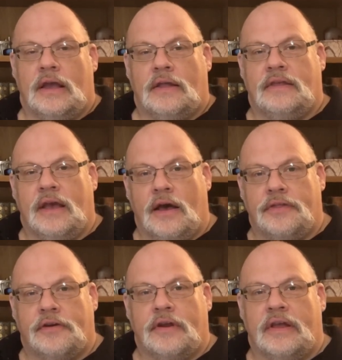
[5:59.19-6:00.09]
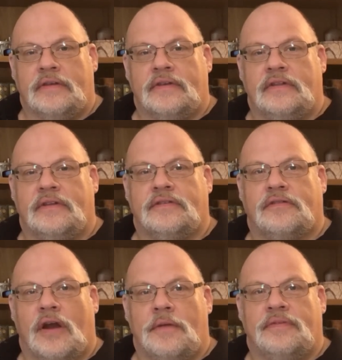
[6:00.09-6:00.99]
and the other is it
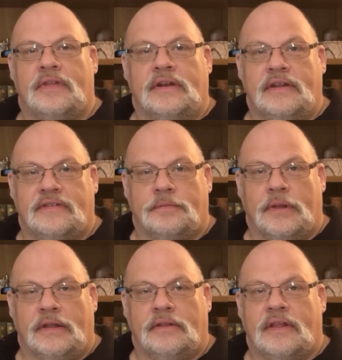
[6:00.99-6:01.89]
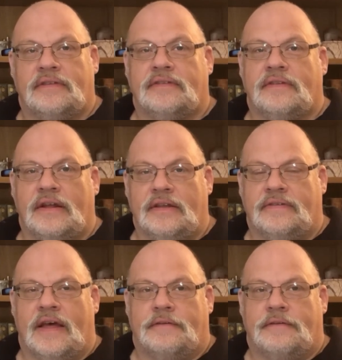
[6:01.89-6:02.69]
describes the discipline that studies